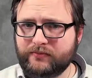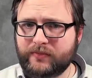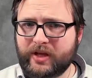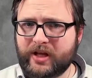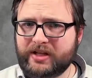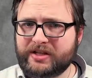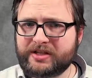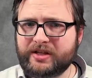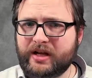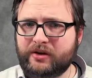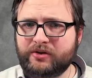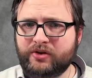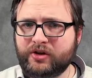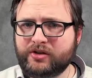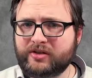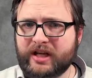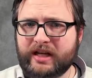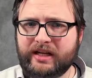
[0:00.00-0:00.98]
it's now
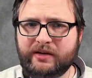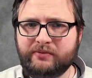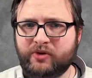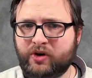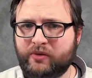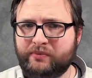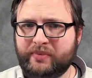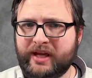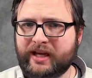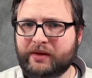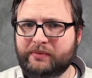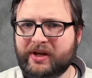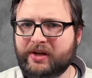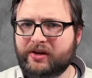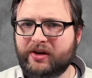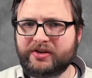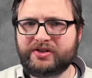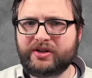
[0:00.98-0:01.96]
not anymore big
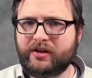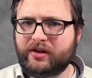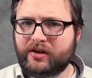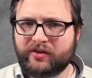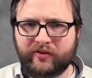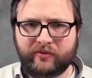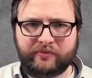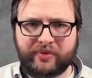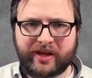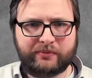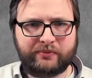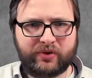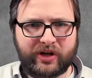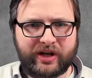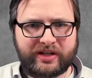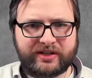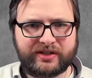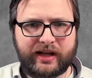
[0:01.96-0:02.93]
because a lot of big
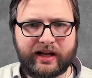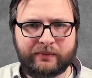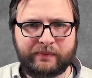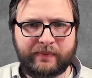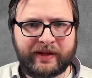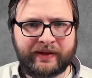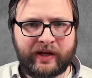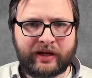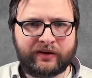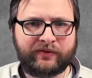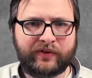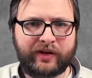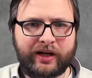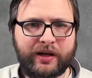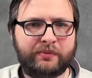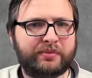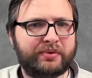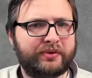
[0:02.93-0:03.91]
brands like Patek
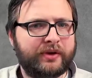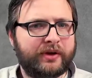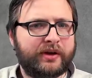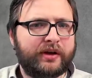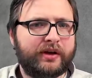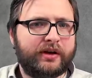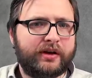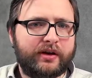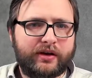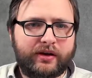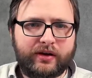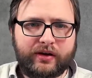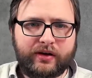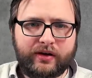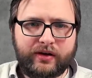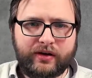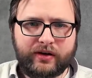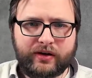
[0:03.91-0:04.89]
Philippe,
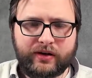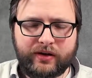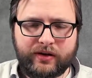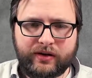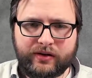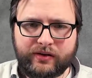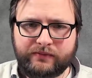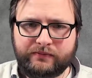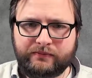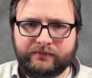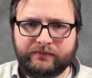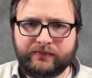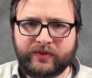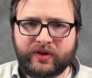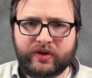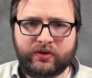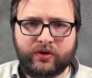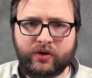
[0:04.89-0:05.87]

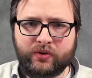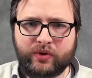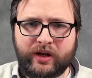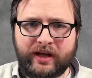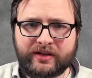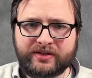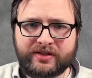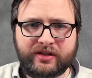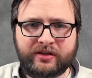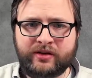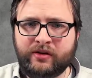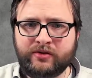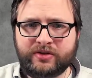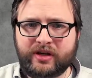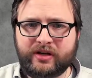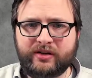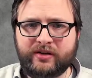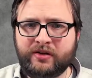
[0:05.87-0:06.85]
Rolex,
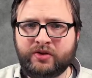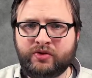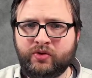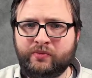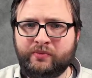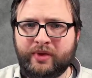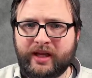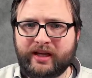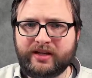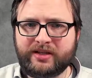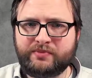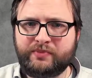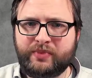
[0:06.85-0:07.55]
those are the two biggest